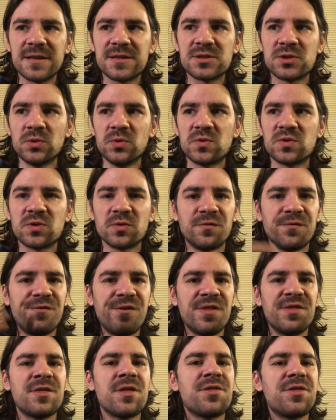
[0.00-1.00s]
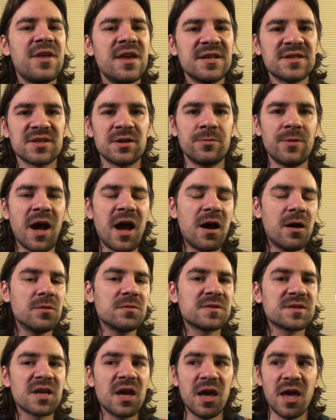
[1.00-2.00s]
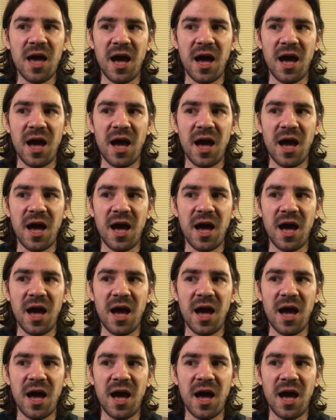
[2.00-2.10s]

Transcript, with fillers: to to fit the things around,